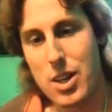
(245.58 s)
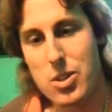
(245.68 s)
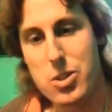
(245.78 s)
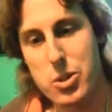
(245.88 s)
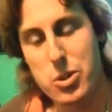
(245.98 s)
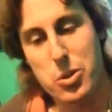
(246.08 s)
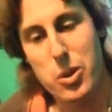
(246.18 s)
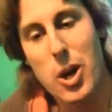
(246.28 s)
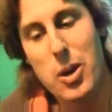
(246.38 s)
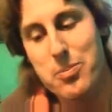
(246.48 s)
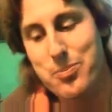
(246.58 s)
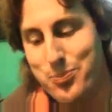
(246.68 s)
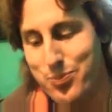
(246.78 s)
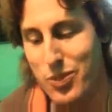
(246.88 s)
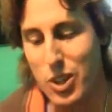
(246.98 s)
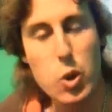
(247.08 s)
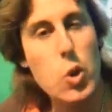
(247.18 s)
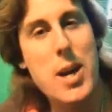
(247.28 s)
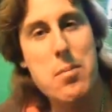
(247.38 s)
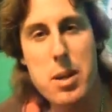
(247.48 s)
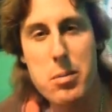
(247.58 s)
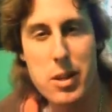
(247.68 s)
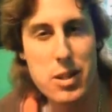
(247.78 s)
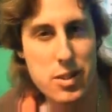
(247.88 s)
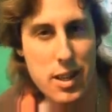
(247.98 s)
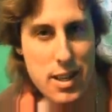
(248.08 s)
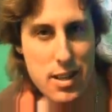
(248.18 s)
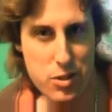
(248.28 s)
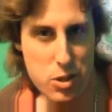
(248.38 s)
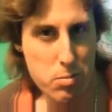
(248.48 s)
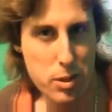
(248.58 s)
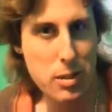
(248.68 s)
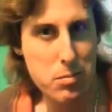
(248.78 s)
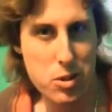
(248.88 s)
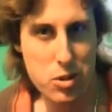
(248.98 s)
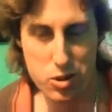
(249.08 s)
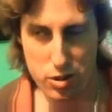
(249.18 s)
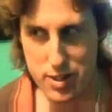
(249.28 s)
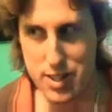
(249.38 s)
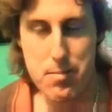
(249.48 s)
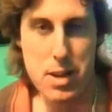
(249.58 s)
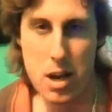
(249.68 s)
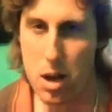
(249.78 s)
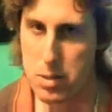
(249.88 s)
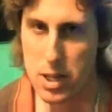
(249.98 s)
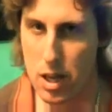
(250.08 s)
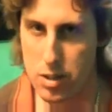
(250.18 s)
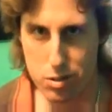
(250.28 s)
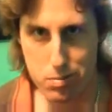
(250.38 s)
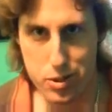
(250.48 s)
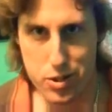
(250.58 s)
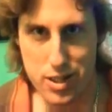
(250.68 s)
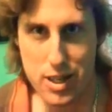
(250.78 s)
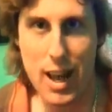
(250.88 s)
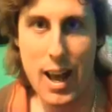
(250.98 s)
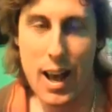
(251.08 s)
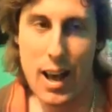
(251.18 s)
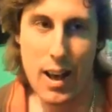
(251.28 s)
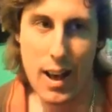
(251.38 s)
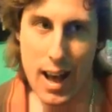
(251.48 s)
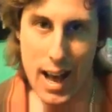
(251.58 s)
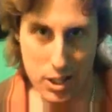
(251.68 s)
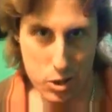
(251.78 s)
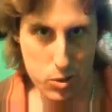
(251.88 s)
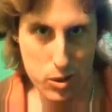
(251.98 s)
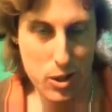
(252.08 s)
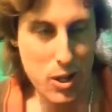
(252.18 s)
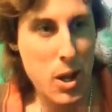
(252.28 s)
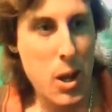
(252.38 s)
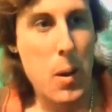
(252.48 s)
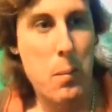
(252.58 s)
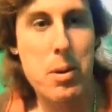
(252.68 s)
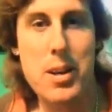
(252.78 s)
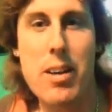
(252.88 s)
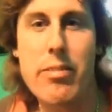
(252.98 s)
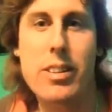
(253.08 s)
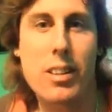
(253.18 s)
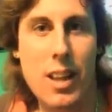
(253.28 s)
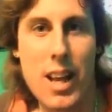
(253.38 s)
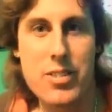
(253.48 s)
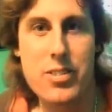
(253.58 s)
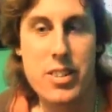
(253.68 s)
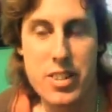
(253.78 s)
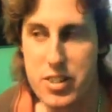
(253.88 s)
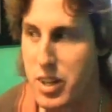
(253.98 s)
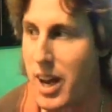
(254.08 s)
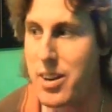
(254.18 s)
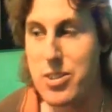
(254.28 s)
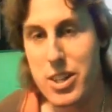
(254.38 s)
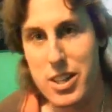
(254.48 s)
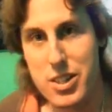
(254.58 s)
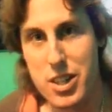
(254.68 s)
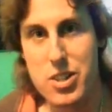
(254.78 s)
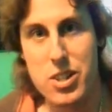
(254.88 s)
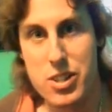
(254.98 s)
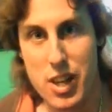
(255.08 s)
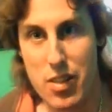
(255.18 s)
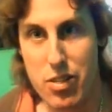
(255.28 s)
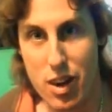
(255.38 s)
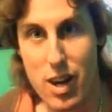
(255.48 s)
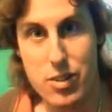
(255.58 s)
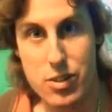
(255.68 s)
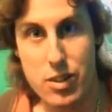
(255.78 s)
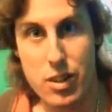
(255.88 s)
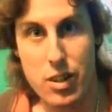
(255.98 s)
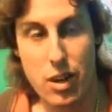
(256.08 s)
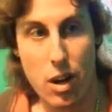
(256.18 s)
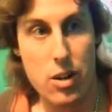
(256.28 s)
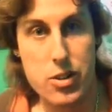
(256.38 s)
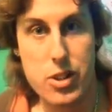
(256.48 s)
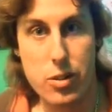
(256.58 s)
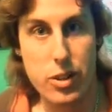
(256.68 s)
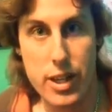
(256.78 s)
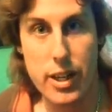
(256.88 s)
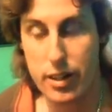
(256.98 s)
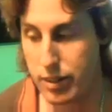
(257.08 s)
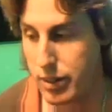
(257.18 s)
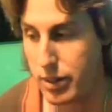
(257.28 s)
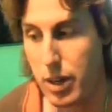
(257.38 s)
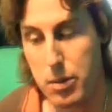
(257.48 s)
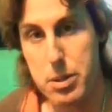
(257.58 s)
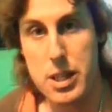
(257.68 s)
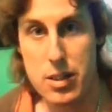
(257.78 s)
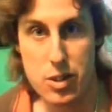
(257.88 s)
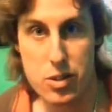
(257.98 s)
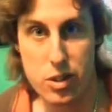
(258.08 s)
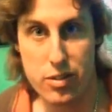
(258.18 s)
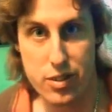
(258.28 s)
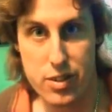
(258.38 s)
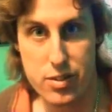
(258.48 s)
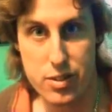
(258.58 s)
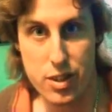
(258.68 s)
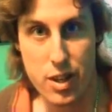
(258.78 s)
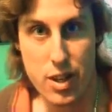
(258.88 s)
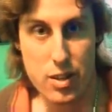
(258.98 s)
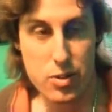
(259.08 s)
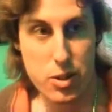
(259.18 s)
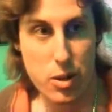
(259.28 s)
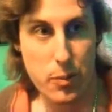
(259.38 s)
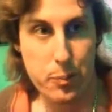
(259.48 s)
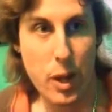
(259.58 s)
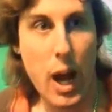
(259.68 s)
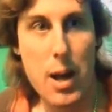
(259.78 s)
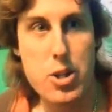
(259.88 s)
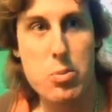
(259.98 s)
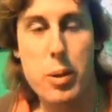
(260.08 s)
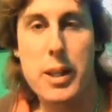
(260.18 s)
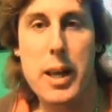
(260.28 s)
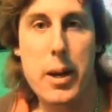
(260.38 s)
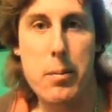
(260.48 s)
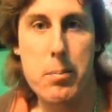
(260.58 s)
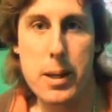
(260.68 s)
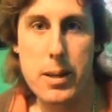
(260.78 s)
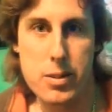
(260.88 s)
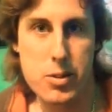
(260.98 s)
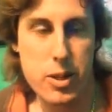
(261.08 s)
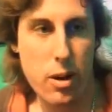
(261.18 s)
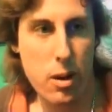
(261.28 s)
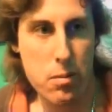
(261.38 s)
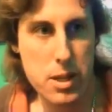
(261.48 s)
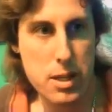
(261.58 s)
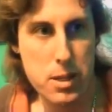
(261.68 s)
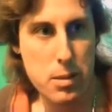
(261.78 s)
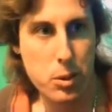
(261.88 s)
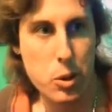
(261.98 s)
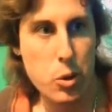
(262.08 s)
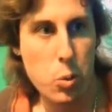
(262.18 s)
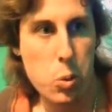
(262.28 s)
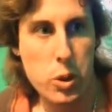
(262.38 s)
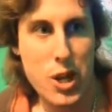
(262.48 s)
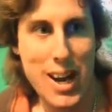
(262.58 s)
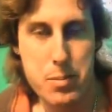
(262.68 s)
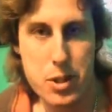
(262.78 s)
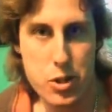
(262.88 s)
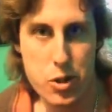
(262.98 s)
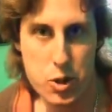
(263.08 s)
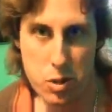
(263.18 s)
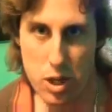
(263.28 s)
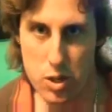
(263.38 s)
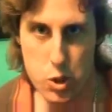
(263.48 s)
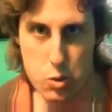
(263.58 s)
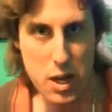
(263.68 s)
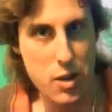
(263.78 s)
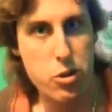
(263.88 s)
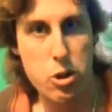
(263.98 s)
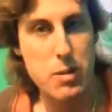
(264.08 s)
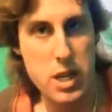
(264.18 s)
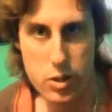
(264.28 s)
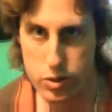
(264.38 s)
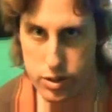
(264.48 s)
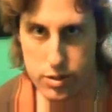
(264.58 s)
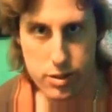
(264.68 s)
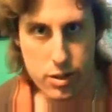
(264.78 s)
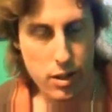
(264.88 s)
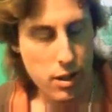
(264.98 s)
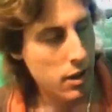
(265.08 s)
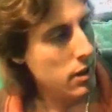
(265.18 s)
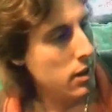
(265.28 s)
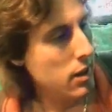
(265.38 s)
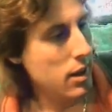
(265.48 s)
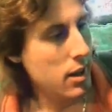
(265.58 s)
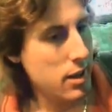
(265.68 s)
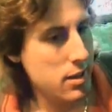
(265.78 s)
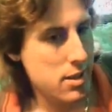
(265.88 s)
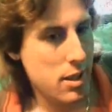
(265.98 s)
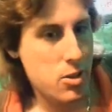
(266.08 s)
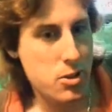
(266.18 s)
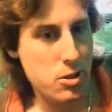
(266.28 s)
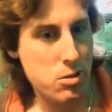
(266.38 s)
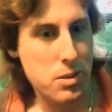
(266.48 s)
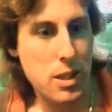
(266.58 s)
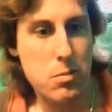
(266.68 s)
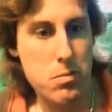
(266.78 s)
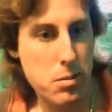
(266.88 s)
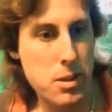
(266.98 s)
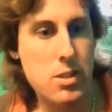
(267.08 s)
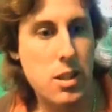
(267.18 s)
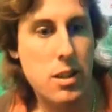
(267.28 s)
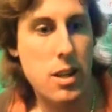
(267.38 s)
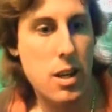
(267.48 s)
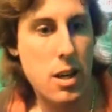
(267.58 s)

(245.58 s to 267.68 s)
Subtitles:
to create memories that, if you bring them to the surface, that may not be 100% actual. But nevertheless, the desires and intentions and thoughts are still there beneath the surface. So I just bring that up because there are many people who will tap into the subconscious mind through hypnosis and assume that the memories that they